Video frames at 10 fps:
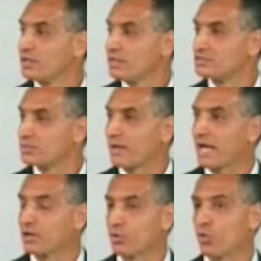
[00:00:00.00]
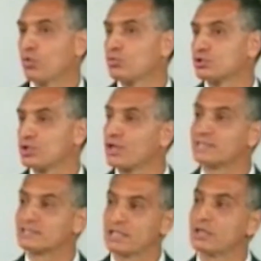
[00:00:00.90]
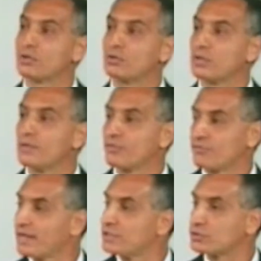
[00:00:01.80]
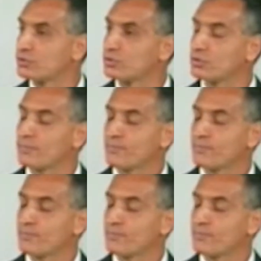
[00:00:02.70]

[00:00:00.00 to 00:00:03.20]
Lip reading: In Japan, almost not a single fatal